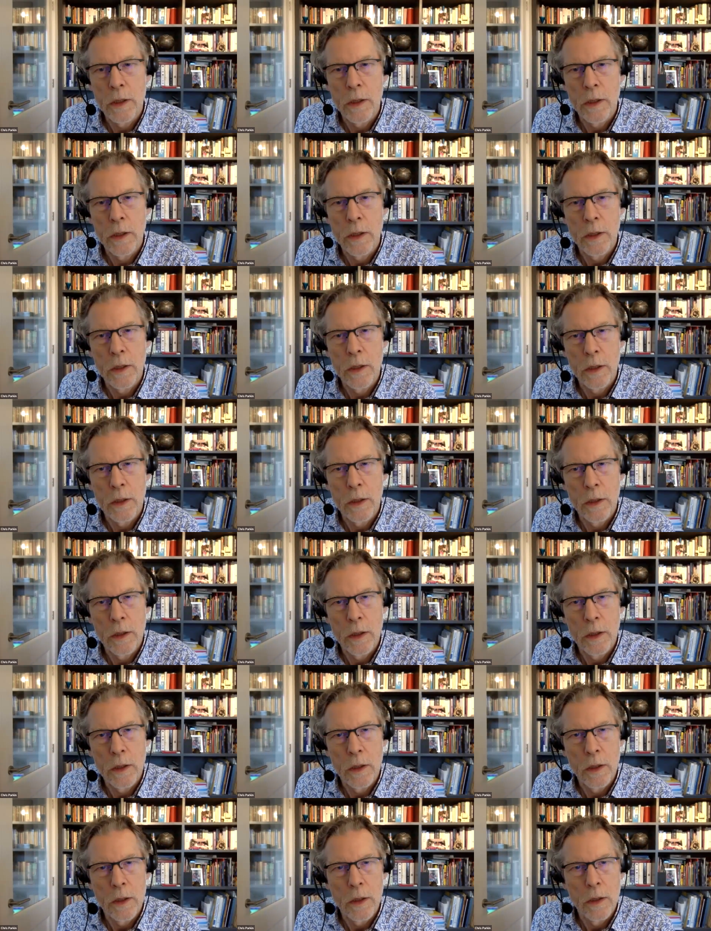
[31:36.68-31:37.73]

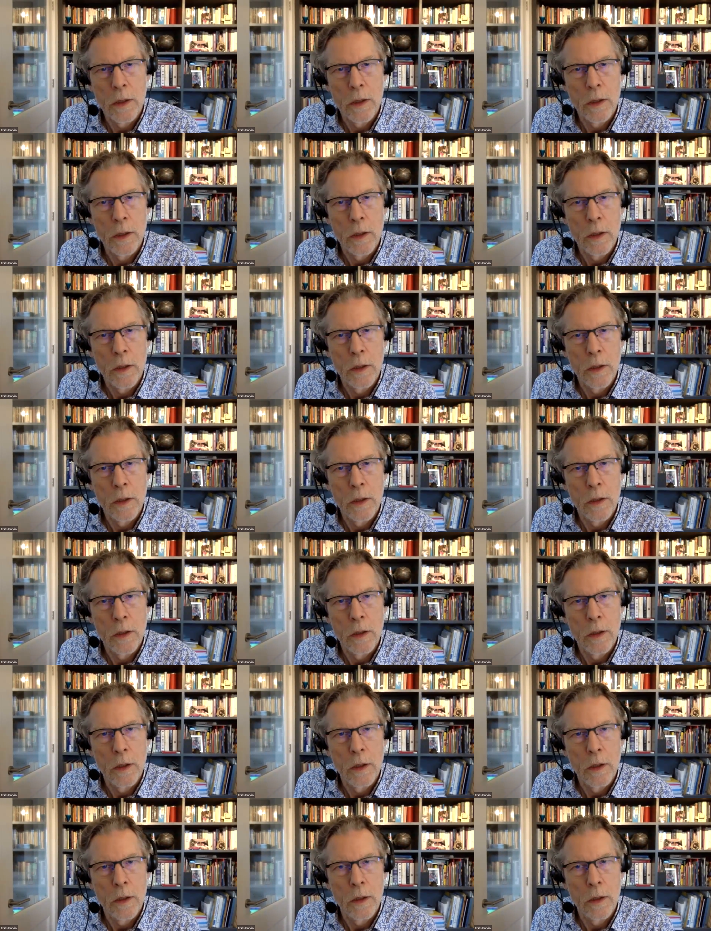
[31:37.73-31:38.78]

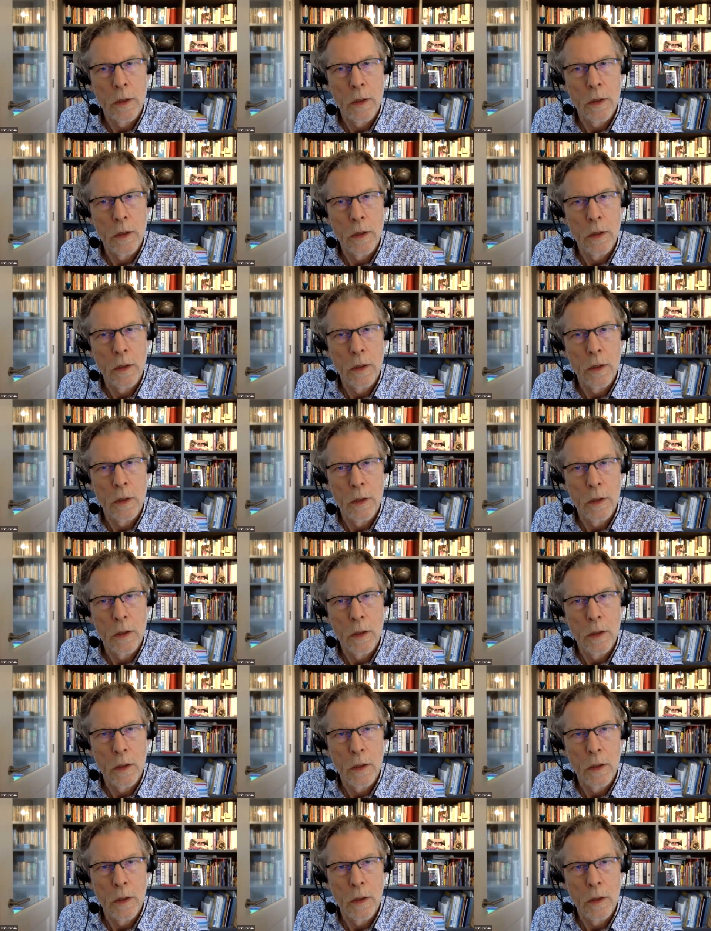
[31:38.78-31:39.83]

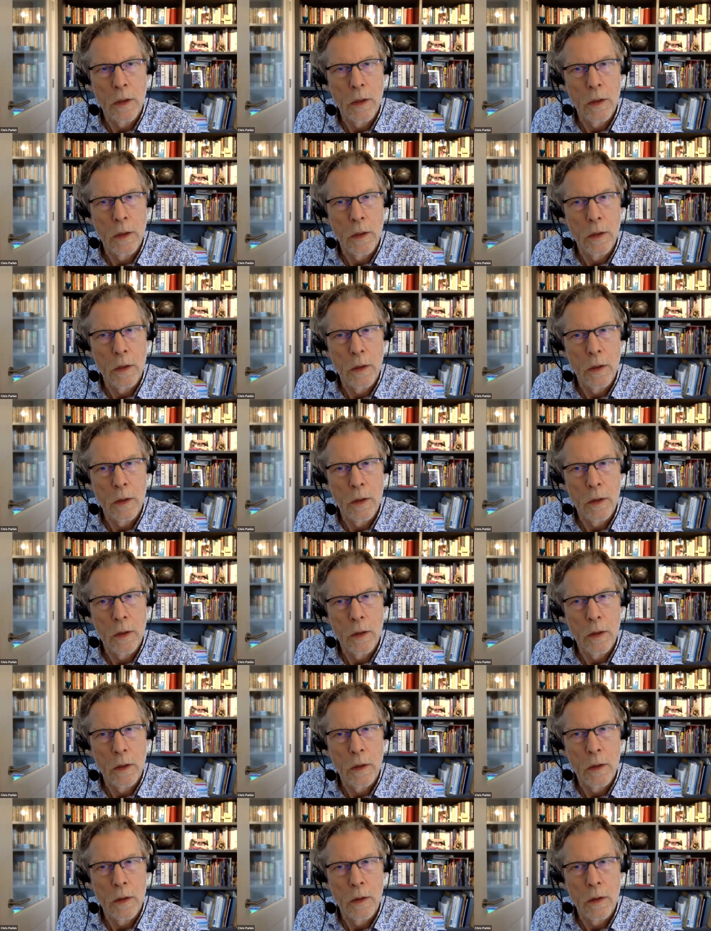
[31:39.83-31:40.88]

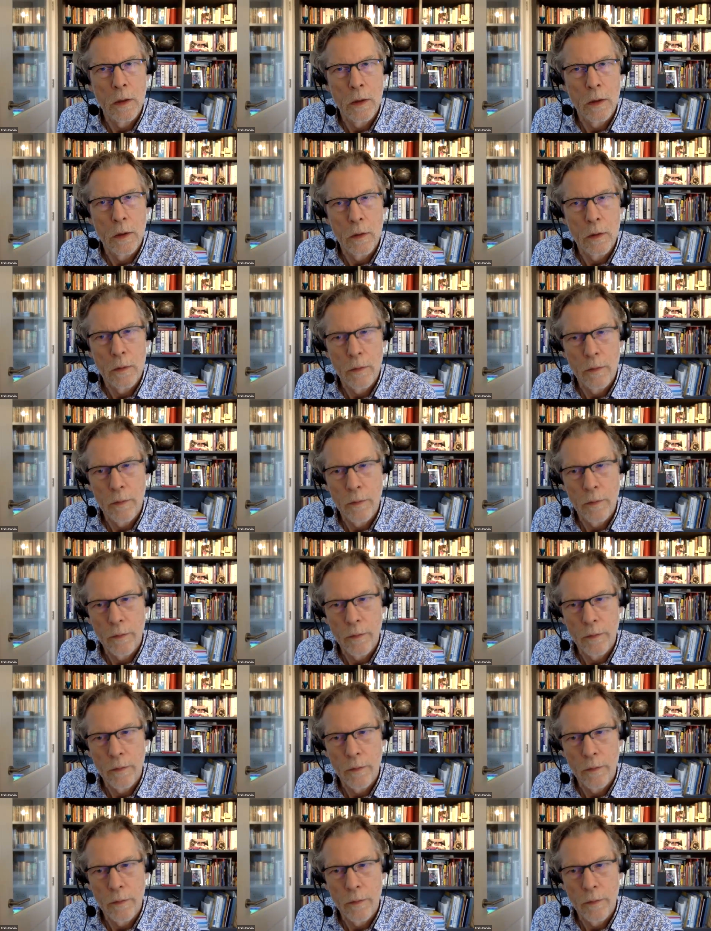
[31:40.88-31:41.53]
No one is speaking in this clip.